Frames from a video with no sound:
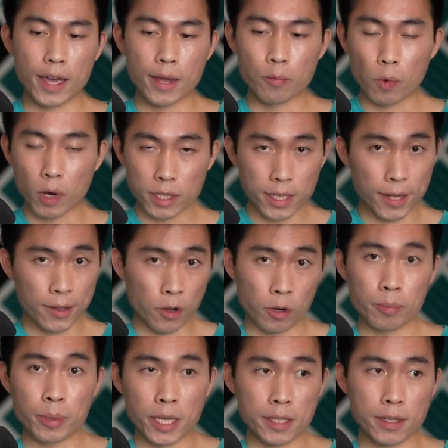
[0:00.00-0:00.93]
then once I
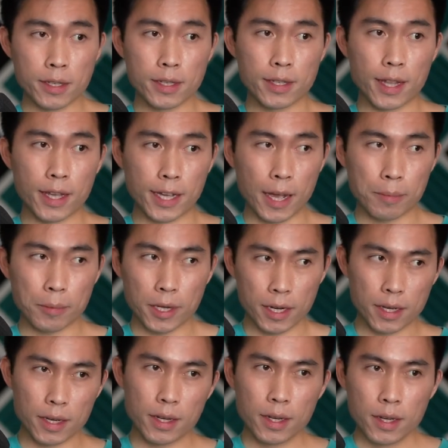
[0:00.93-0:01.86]
learn pieces, like I'm
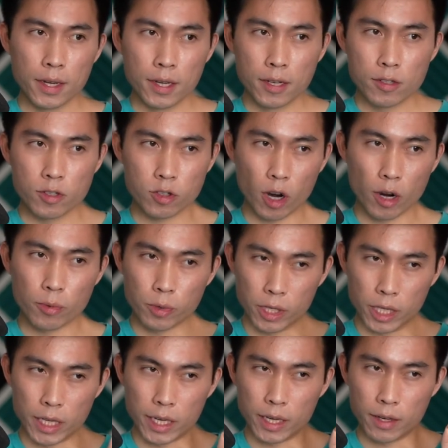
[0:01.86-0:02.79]
gonna start
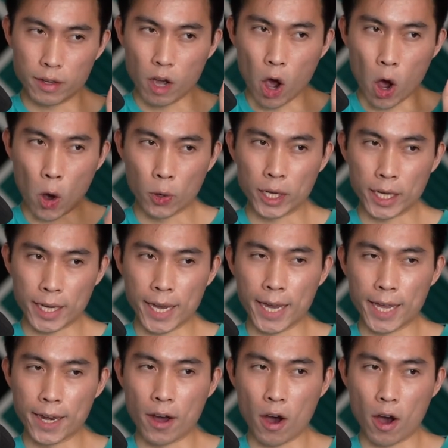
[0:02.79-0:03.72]
really honing
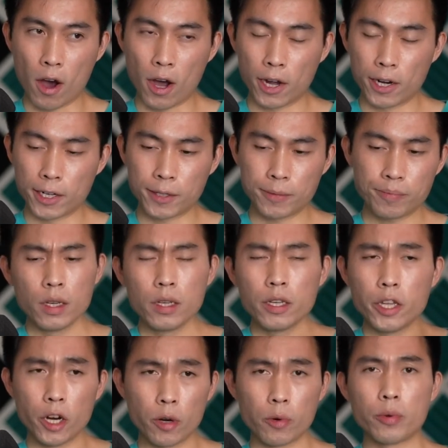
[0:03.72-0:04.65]
in on,
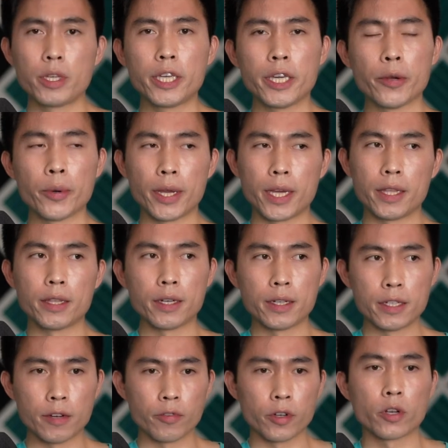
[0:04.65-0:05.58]
you know, hearing
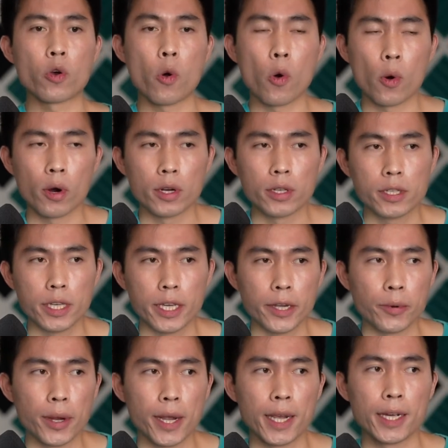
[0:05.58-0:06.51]
the different chords,
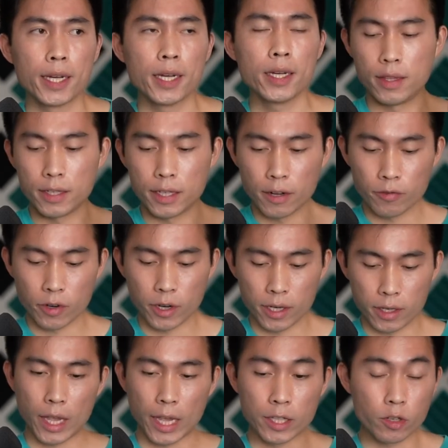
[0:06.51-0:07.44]
hearing the
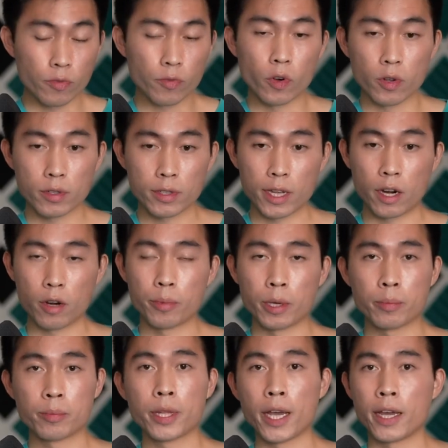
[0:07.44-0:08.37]
different intervals that are
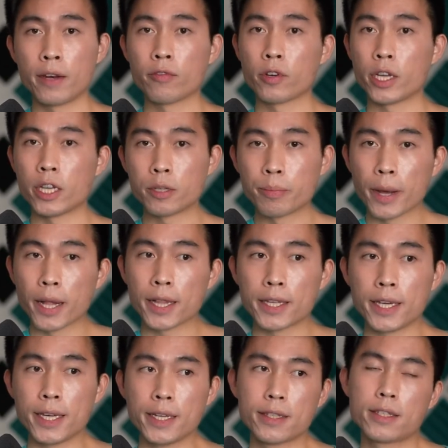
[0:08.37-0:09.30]
being played for each
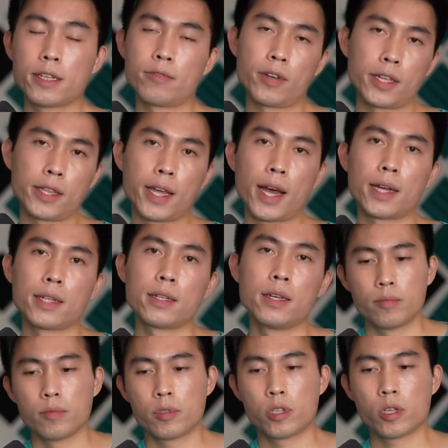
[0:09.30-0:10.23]
melody and stuff like that.
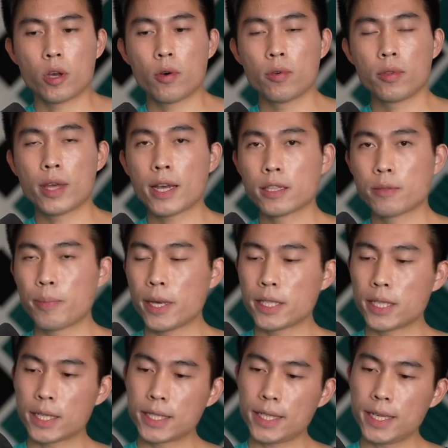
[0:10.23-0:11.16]
So that's
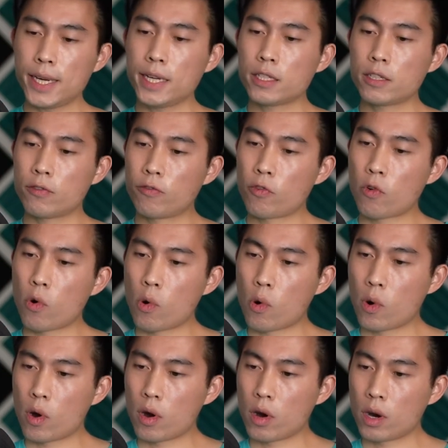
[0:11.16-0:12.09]
basically it
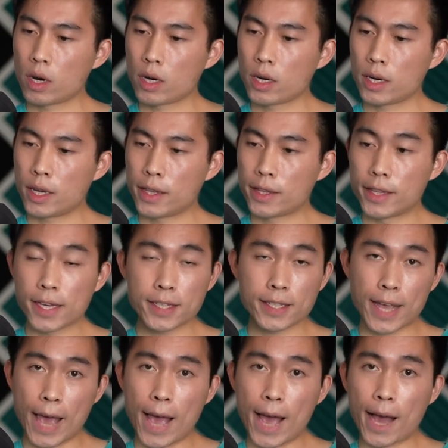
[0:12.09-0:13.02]
for
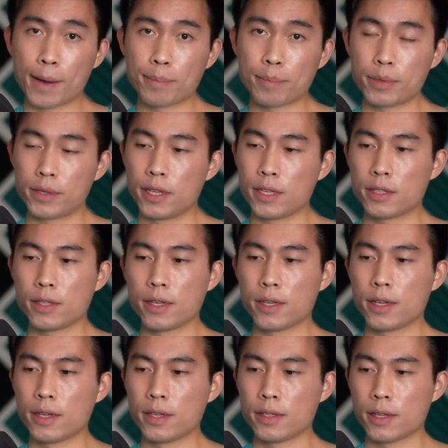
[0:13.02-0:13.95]
this app. This
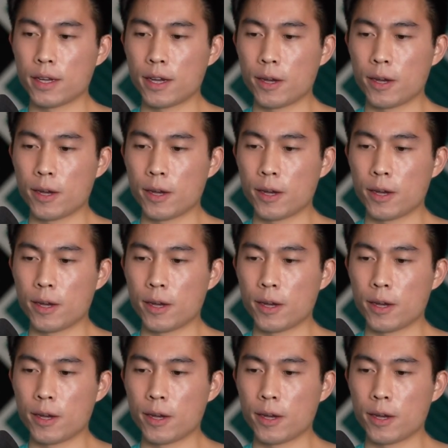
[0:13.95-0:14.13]
is